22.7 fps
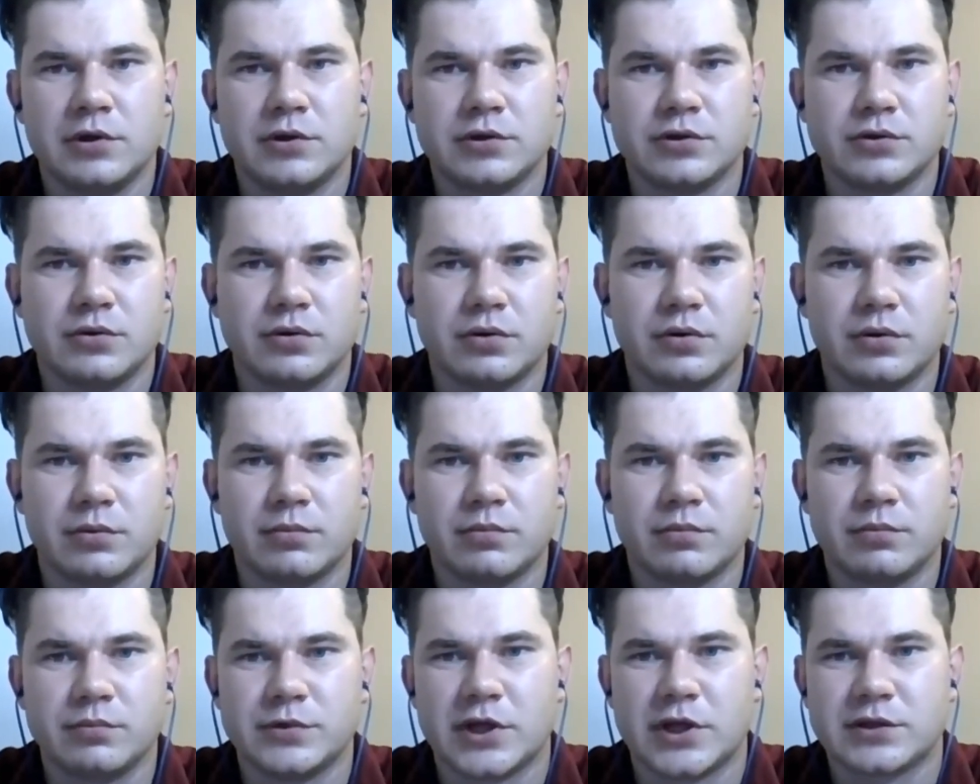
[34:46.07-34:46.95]

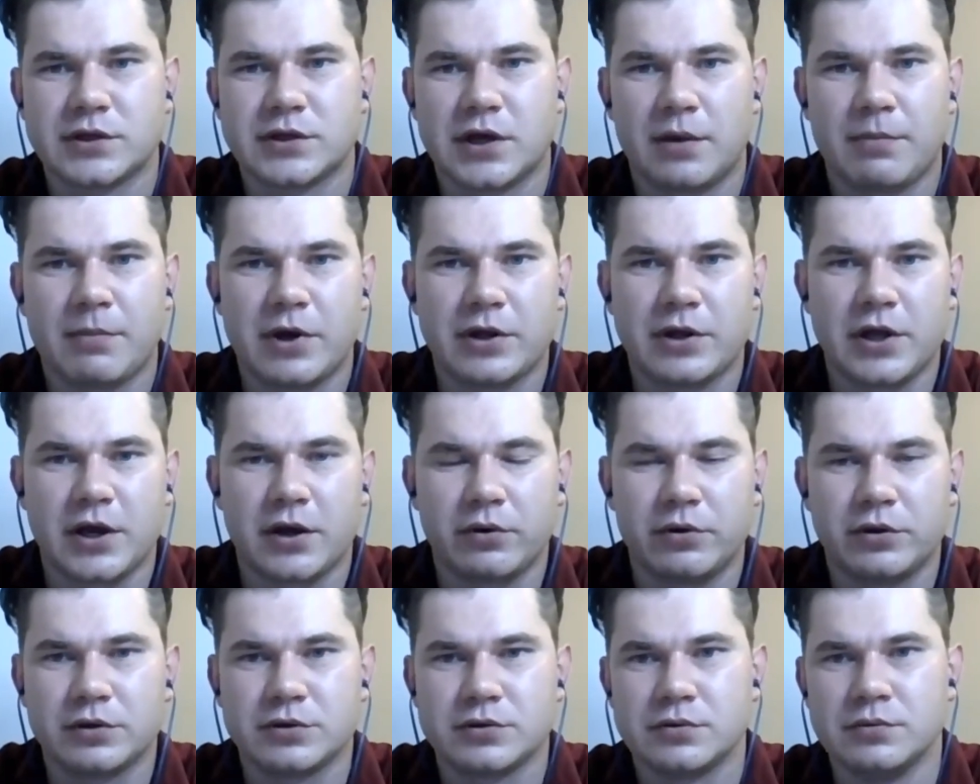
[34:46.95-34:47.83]
So that's kind of my take
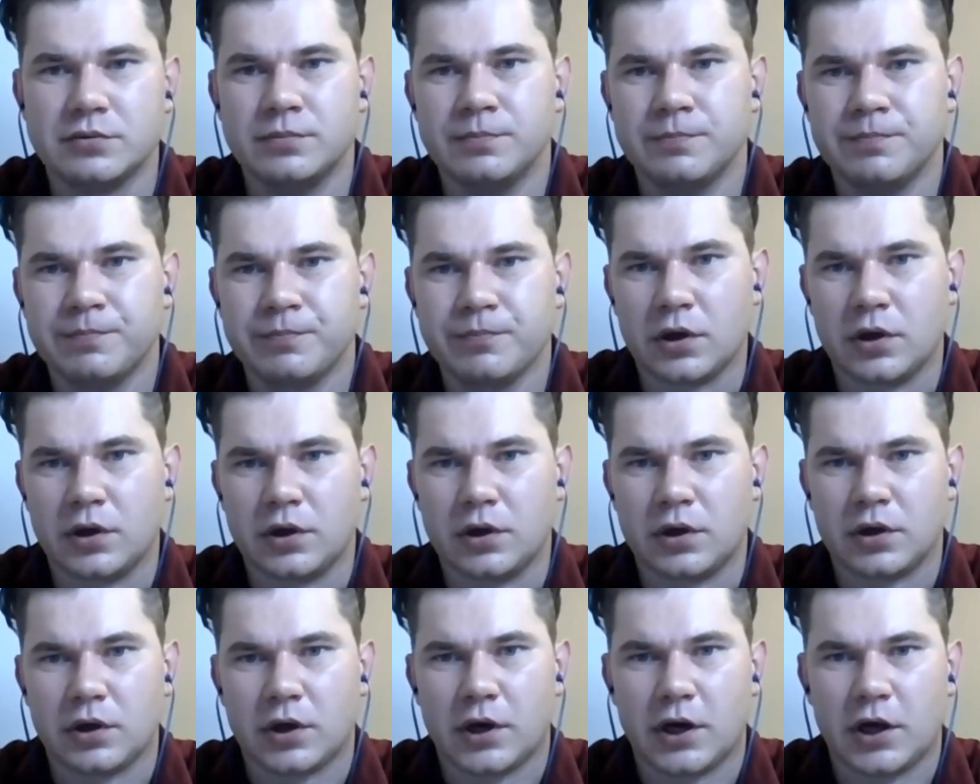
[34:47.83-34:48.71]
on it. So.
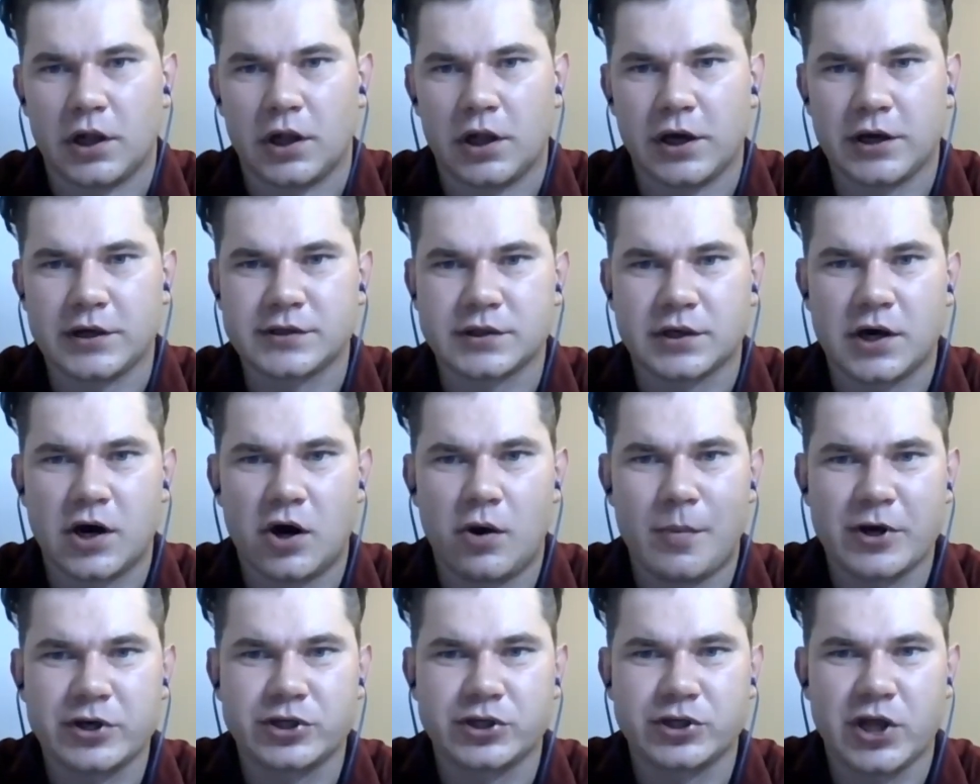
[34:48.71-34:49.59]
Uh, hey Alex, how
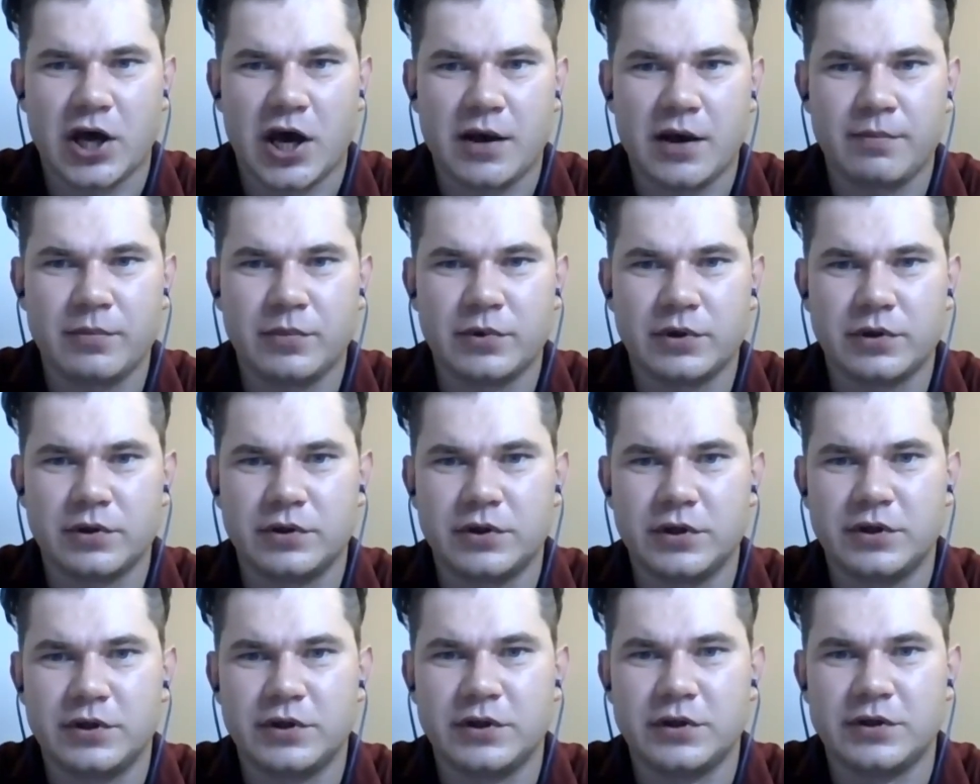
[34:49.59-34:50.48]
much time uh,
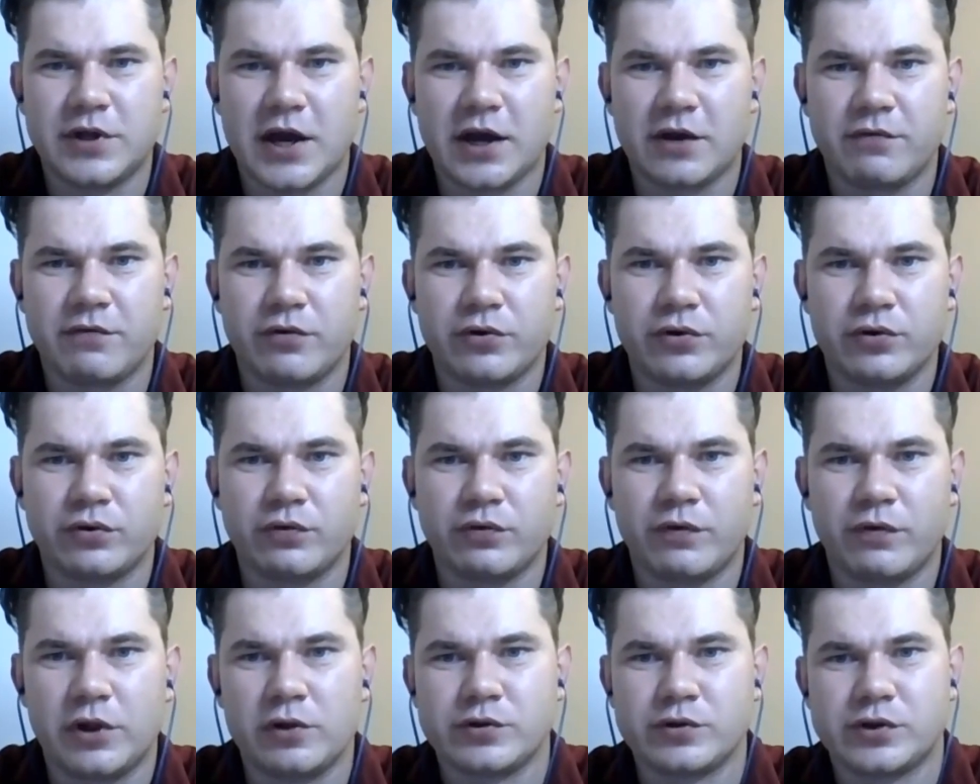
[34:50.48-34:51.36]
did it take for your
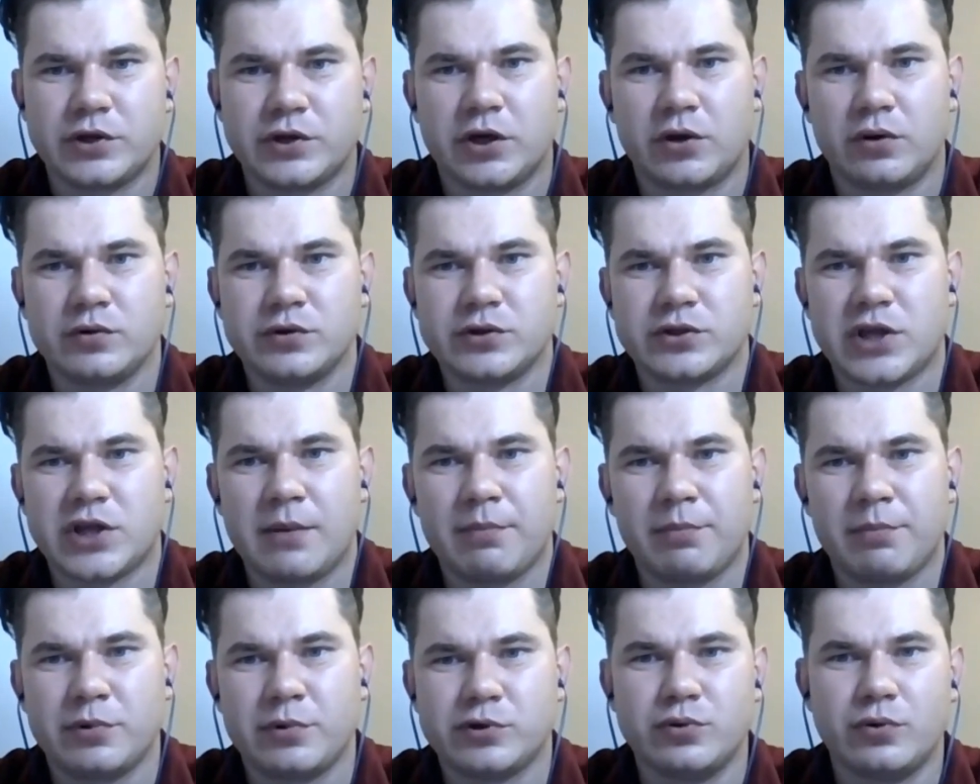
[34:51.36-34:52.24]
tomatoes here on the
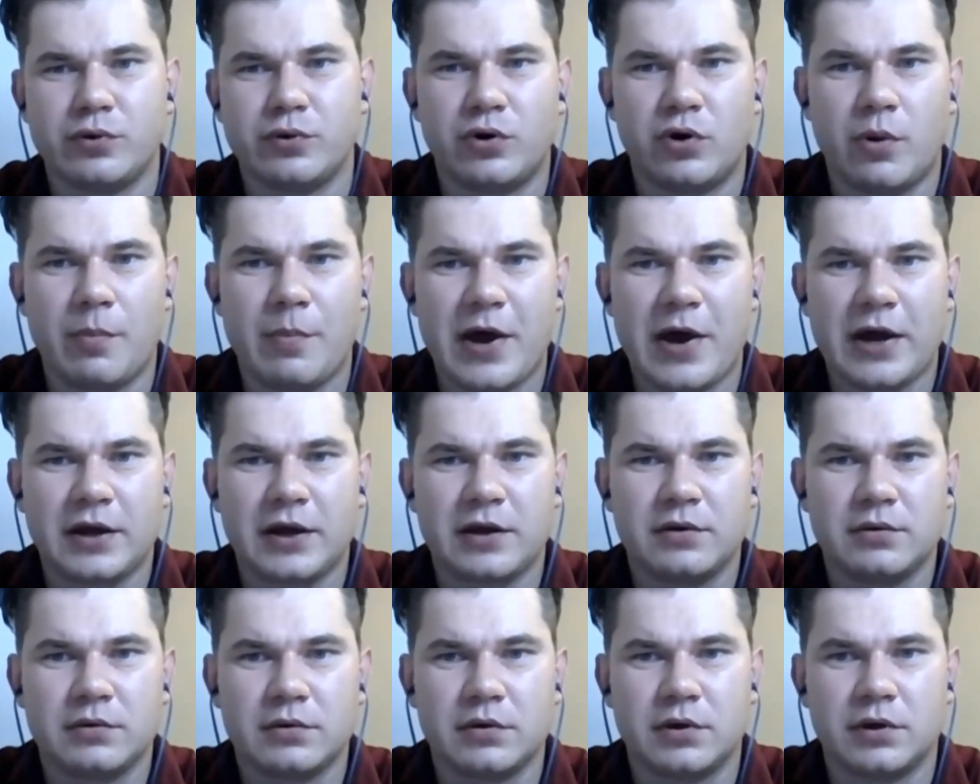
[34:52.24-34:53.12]
temples to grow
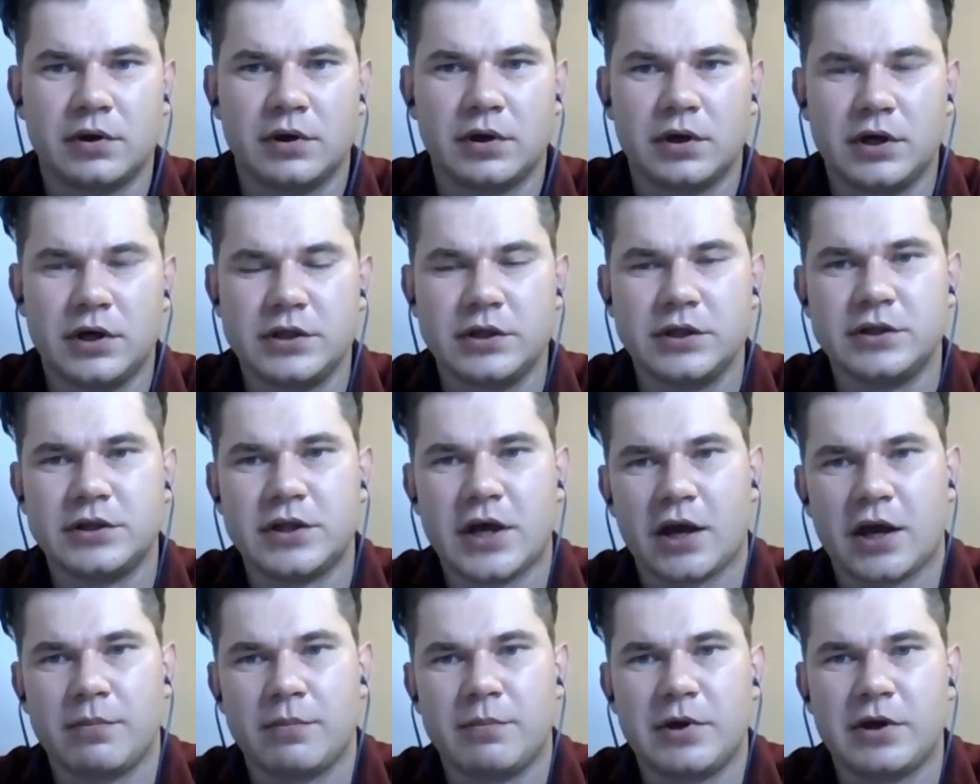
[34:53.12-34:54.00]
back? Uh, it did
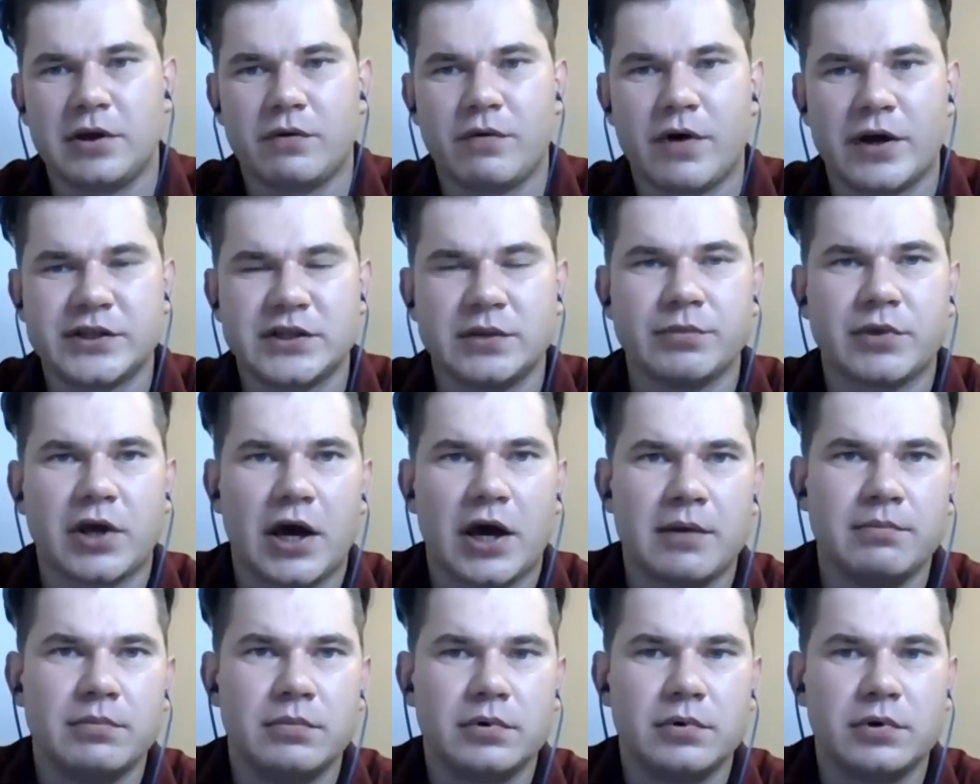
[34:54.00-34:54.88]
take me quite some
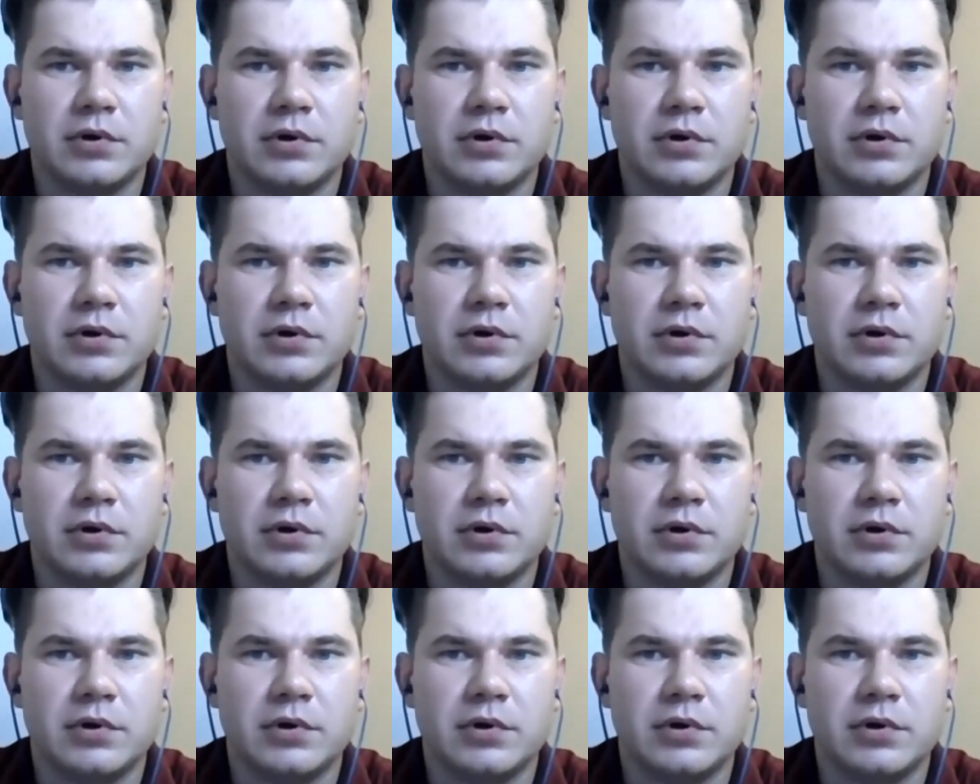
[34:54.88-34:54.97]
time.